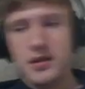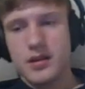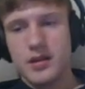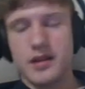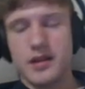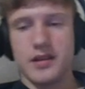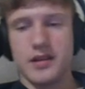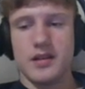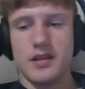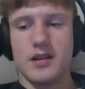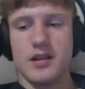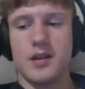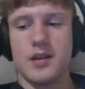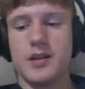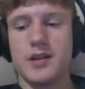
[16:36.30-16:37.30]
lie.
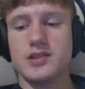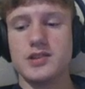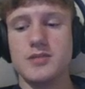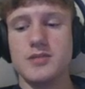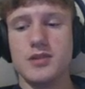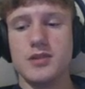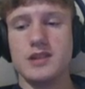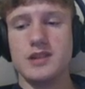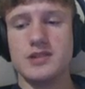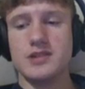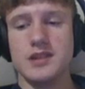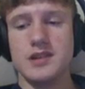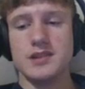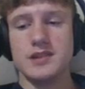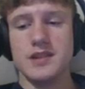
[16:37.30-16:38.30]
I'm actually more
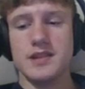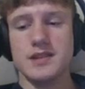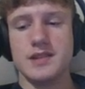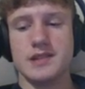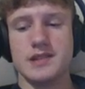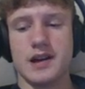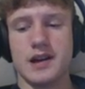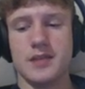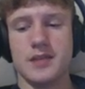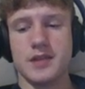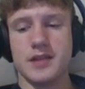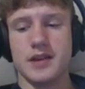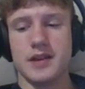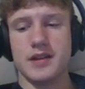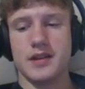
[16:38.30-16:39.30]
interested in the time,
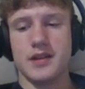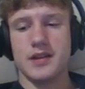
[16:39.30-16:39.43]
like,